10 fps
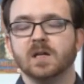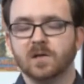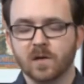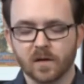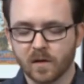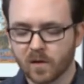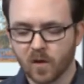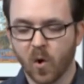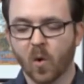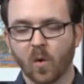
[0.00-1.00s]
to the
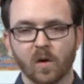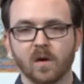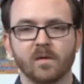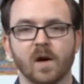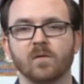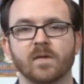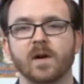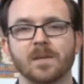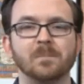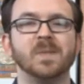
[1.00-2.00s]
core of our
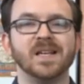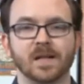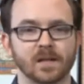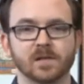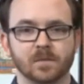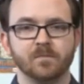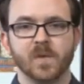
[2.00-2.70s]
very beings